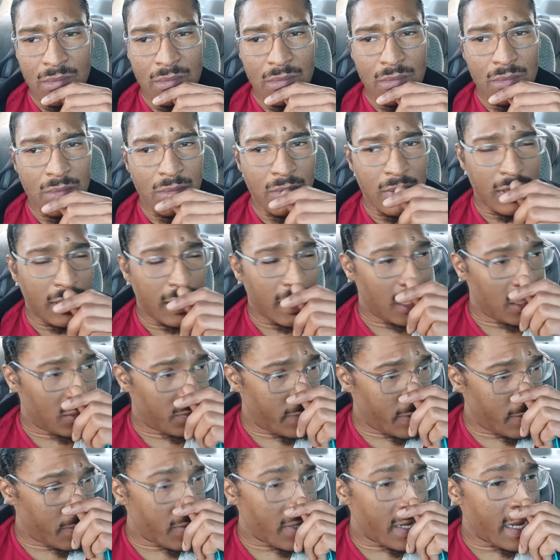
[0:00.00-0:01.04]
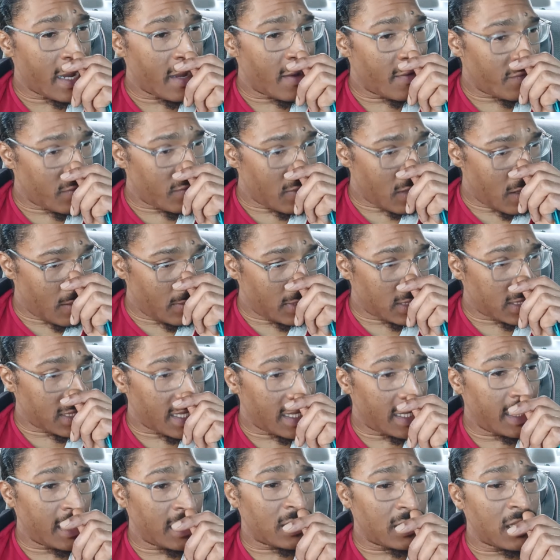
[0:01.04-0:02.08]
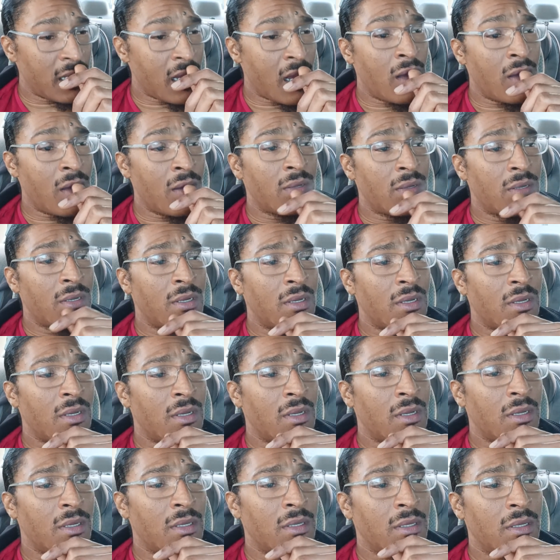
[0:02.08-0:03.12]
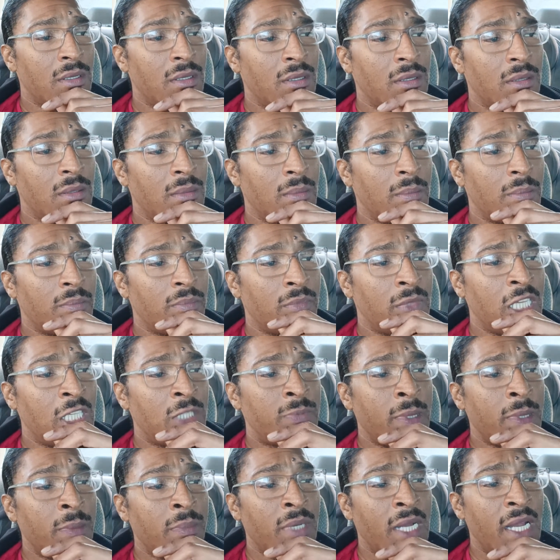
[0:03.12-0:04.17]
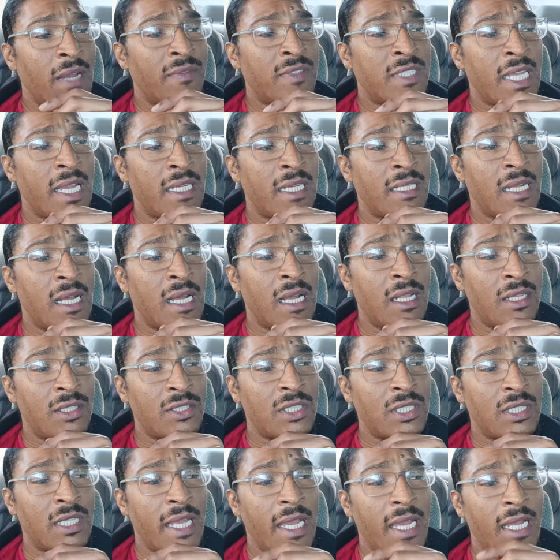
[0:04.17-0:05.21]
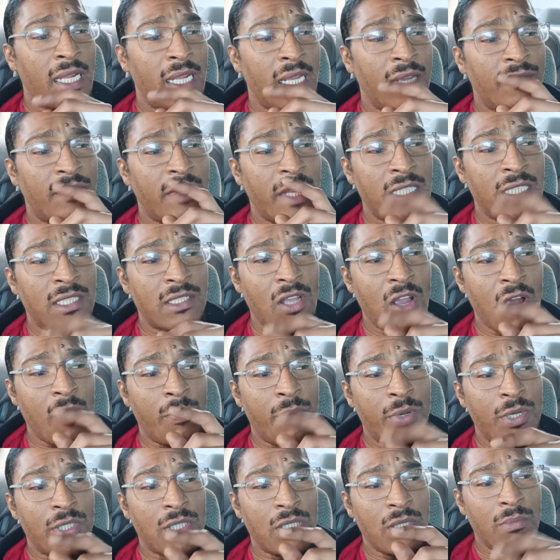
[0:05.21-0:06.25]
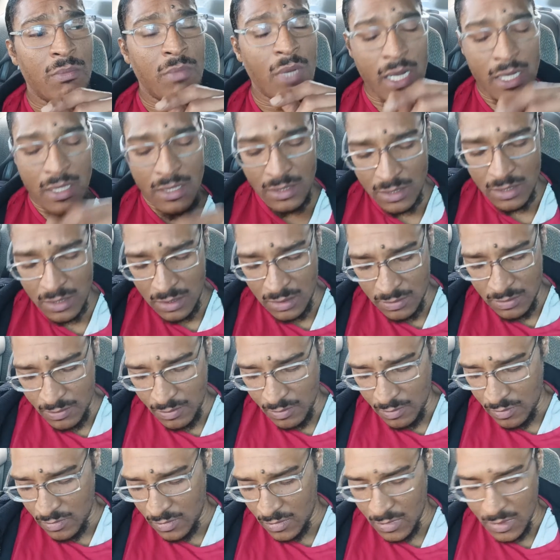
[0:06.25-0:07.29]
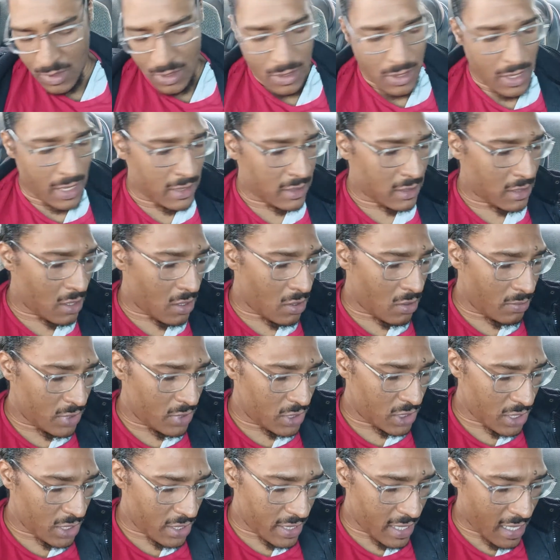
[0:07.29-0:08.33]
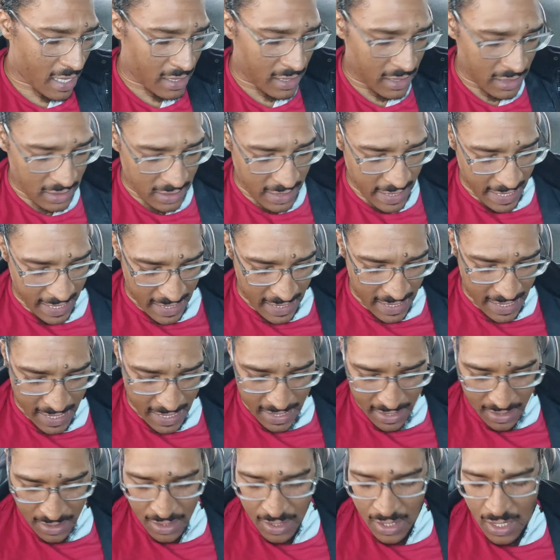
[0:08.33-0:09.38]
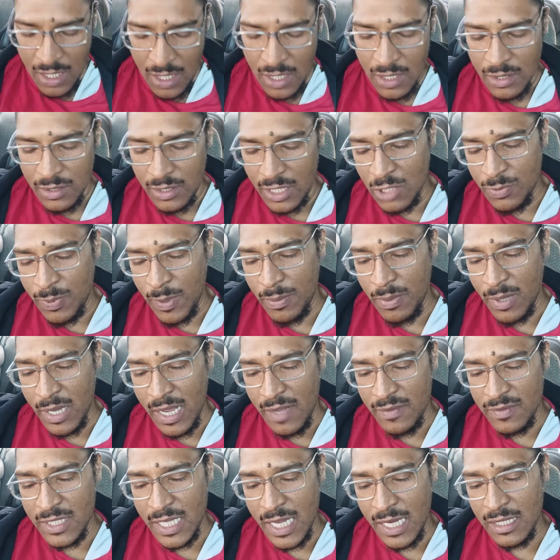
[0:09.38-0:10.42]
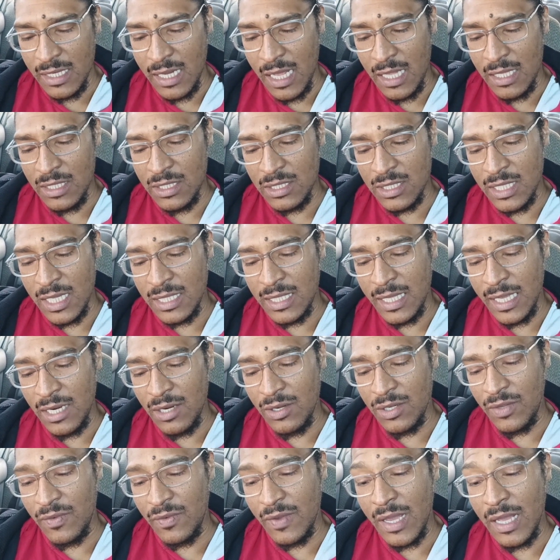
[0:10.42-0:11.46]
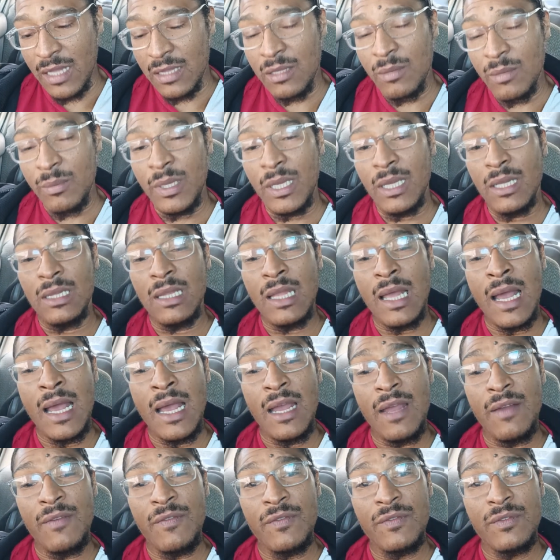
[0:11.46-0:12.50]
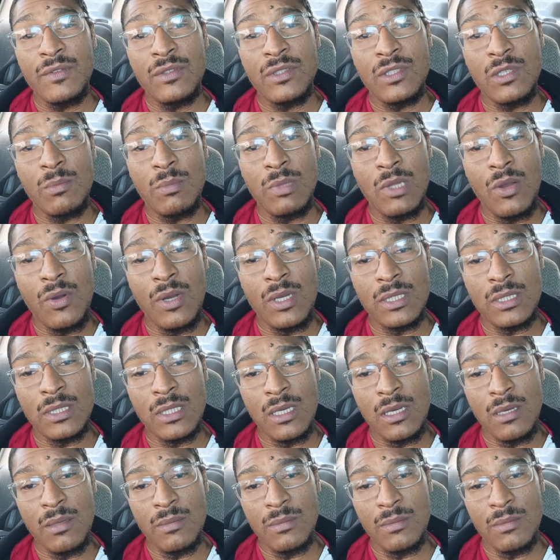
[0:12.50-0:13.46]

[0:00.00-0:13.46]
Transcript: But these people I'm going to say this, y'all. These people have technology that if they start pushing buttons, let's go. I'm going to show y'all this dead hand. These people have technologies that they don't even have to be alive to blow us up.